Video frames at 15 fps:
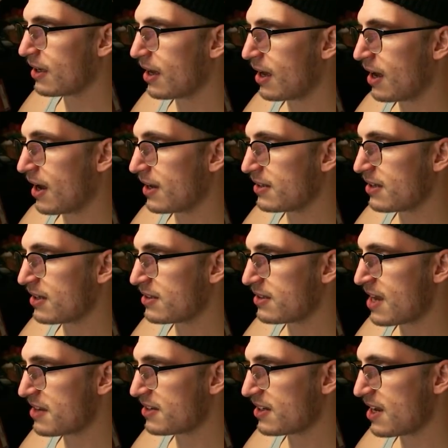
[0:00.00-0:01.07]
I just
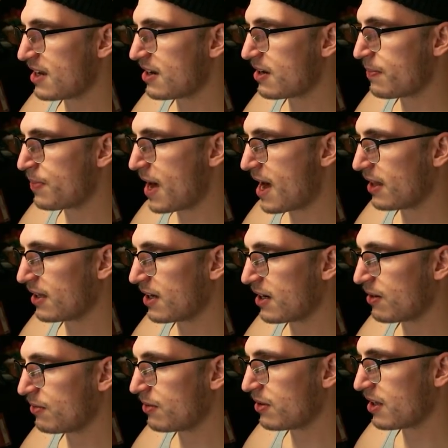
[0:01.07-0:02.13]
designated a palette. I
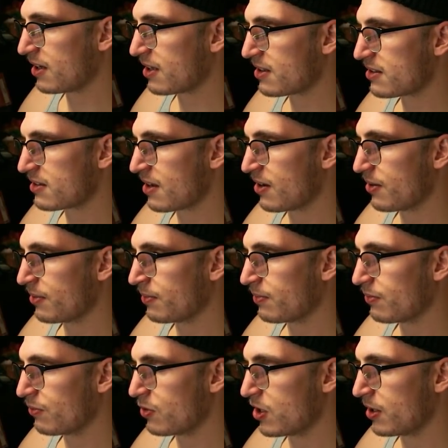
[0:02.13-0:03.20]
don't think it's... Oh,
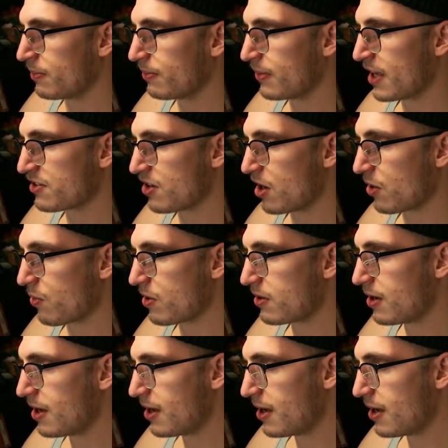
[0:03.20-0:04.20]
well, that's awkward.